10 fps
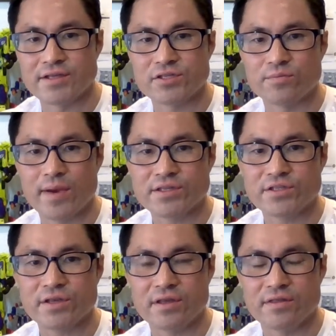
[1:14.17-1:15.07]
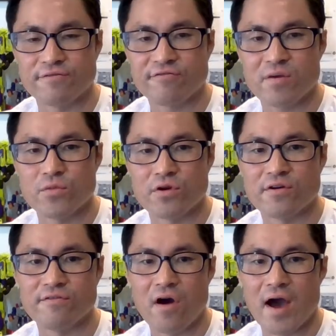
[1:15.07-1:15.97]
So basically the framework
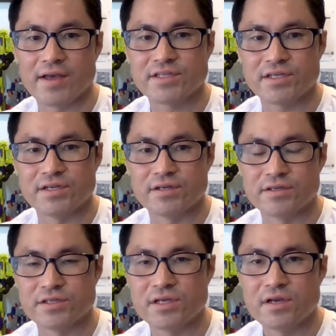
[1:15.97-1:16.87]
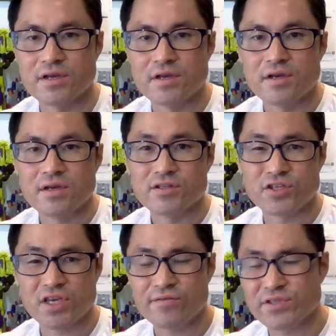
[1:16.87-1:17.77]
of ICE is,
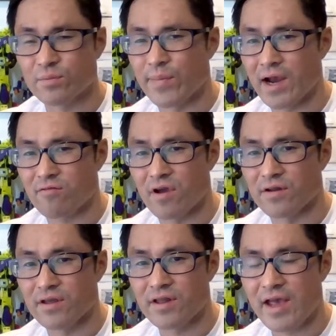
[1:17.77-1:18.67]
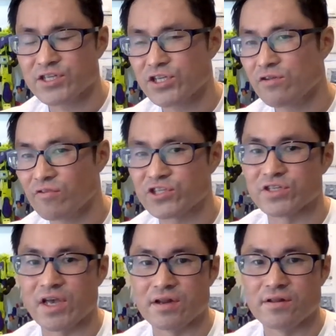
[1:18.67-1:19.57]
to give you some background, it actually
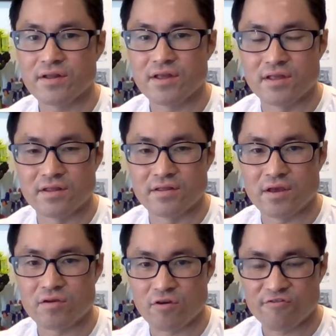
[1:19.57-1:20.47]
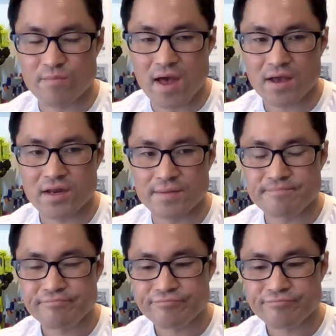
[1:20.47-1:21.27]
originated in growth marketing.